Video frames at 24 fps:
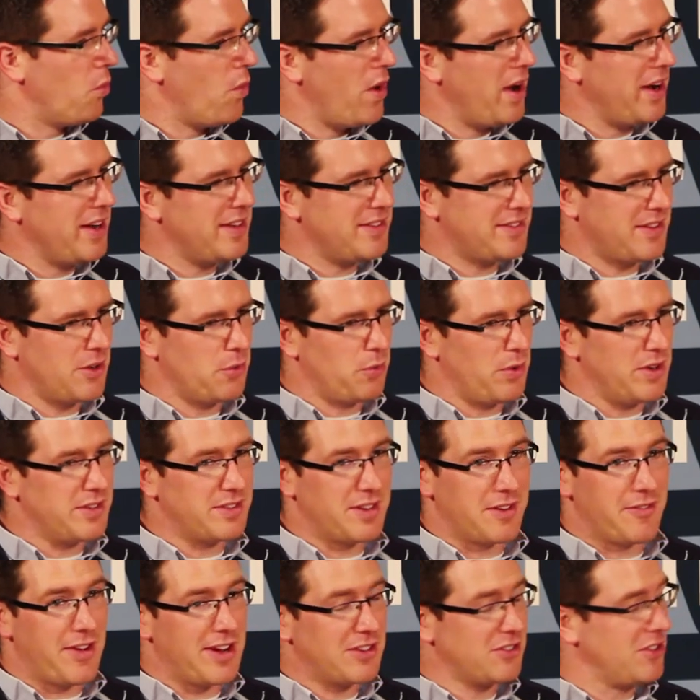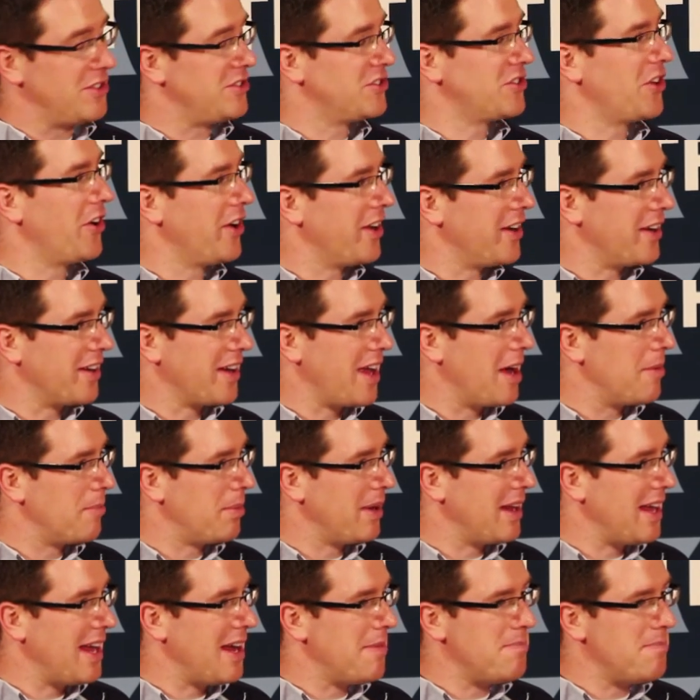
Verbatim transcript: one is the risk of actually starting a company